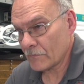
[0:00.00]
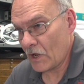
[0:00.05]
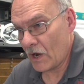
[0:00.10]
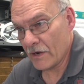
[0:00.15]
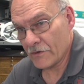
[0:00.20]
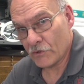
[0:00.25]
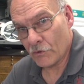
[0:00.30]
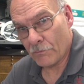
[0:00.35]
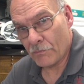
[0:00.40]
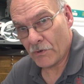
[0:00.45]

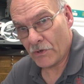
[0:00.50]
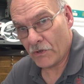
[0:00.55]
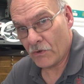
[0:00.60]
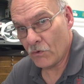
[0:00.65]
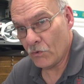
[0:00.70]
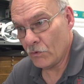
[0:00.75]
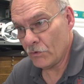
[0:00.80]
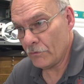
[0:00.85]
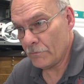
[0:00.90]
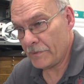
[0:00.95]
Alright, so pretty
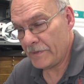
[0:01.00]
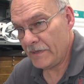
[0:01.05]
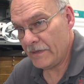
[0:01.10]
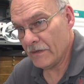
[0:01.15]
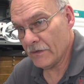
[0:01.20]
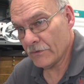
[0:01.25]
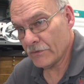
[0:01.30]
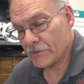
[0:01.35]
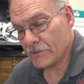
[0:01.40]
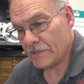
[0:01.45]
cool. The
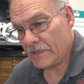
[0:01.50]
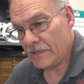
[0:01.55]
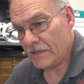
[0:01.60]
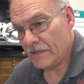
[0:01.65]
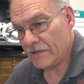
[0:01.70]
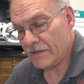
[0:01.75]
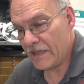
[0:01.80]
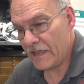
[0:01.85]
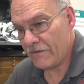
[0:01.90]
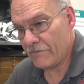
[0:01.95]

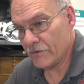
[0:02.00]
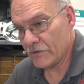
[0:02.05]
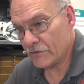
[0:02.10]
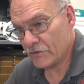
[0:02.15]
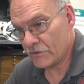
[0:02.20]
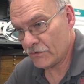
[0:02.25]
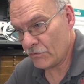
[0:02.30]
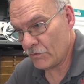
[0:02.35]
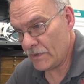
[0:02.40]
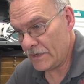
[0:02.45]
PLC gave
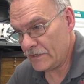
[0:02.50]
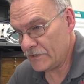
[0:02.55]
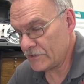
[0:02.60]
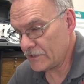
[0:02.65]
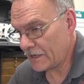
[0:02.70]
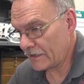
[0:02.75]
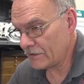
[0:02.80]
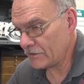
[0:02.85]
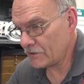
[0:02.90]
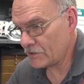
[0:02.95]
us
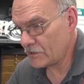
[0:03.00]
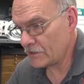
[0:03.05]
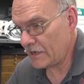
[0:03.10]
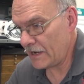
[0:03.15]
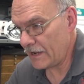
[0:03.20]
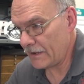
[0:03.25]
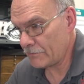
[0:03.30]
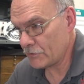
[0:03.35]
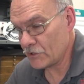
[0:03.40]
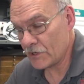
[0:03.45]
3-second
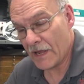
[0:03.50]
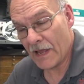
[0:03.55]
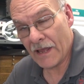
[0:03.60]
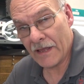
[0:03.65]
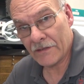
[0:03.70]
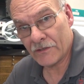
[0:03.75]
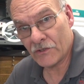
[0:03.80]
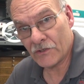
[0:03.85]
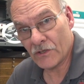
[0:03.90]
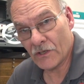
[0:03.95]

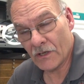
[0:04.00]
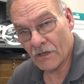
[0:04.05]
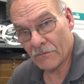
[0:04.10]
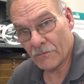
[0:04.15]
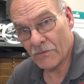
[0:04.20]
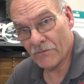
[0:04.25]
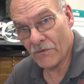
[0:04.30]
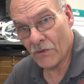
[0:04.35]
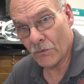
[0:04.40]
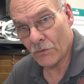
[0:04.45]
snapshots
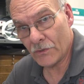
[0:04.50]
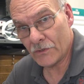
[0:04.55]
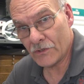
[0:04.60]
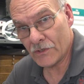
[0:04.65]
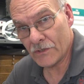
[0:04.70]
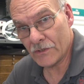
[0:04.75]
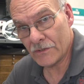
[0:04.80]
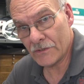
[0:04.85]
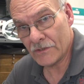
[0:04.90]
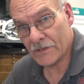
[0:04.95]
of the
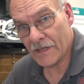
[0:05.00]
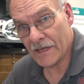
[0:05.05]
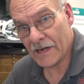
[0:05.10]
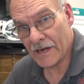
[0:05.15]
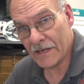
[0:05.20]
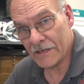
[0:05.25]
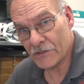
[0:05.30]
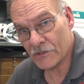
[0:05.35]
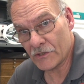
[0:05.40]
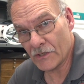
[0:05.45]
voltages
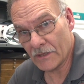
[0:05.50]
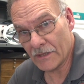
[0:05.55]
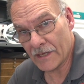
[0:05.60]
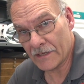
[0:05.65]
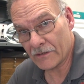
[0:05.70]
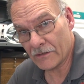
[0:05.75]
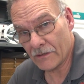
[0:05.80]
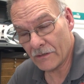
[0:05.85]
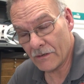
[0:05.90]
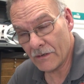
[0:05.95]
that I
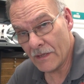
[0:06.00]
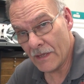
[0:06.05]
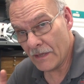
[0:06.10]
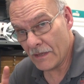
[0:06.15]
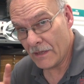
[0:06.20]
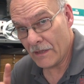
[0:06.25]
selected.